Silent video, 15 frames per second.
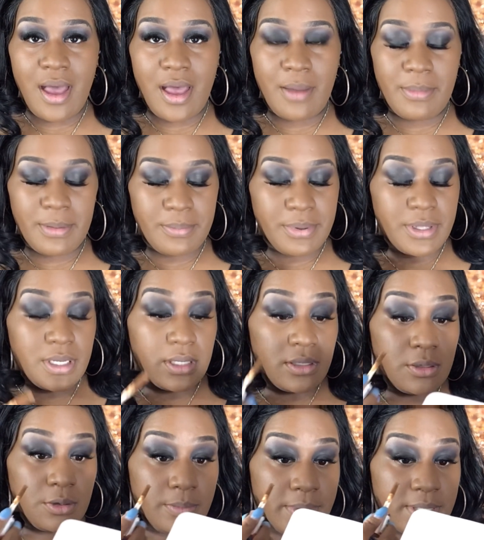and put a
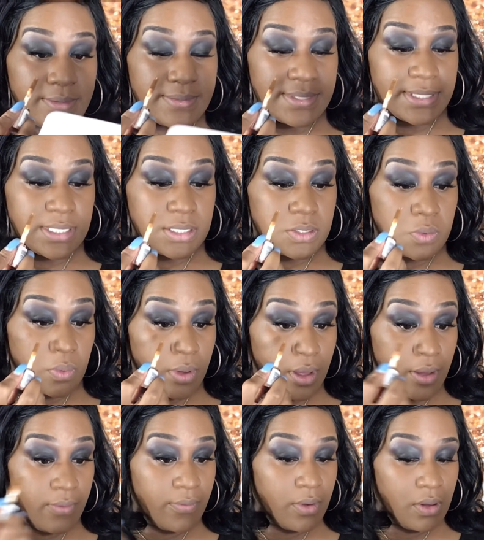little bit of
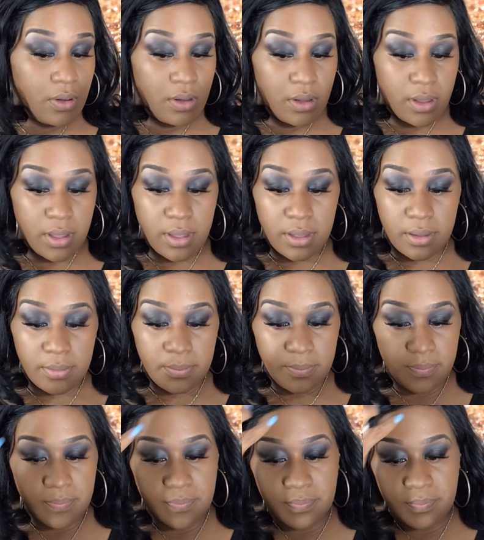C12 on.